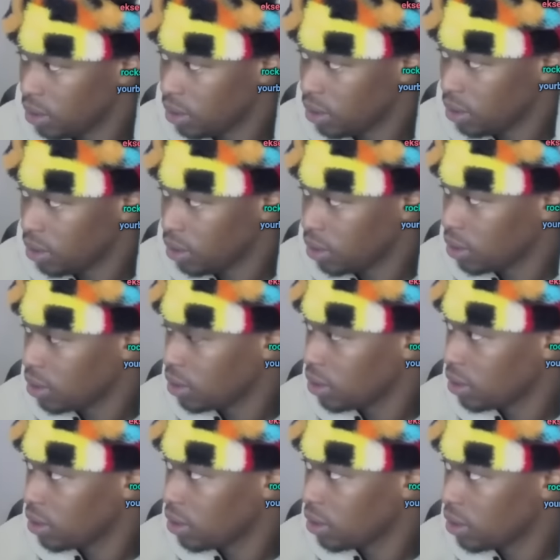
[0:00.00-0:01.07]

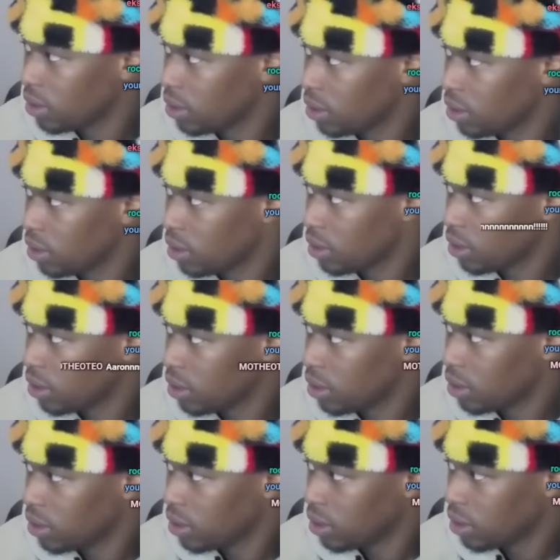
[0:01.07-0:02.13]

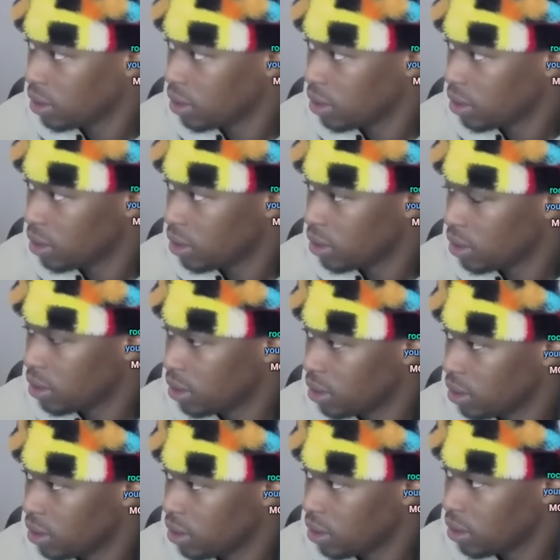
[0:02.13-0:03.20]

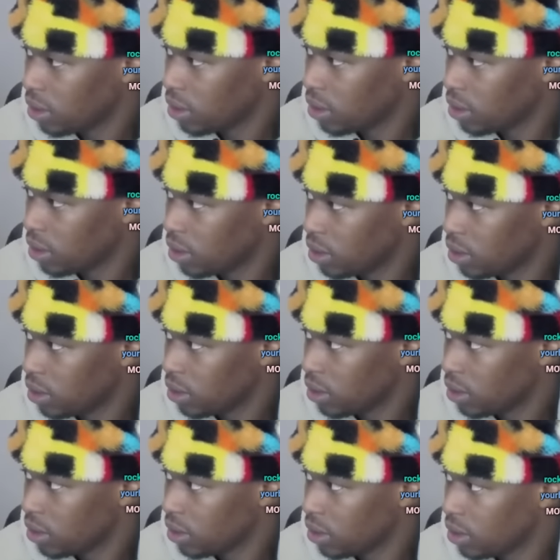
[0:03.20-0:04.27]

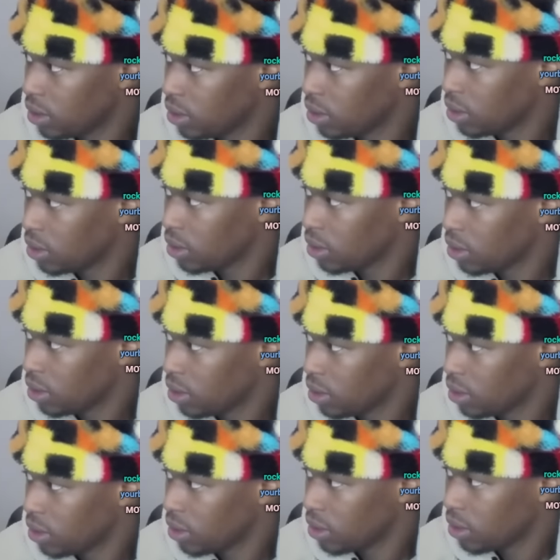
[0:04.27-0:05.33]

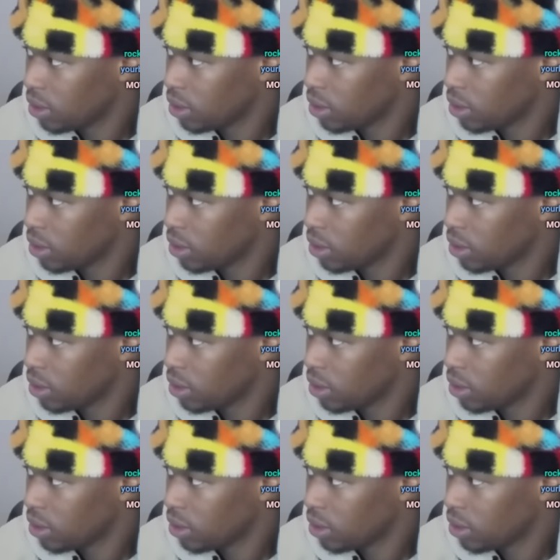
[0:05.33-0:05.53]
No words are spoken by the person on screen.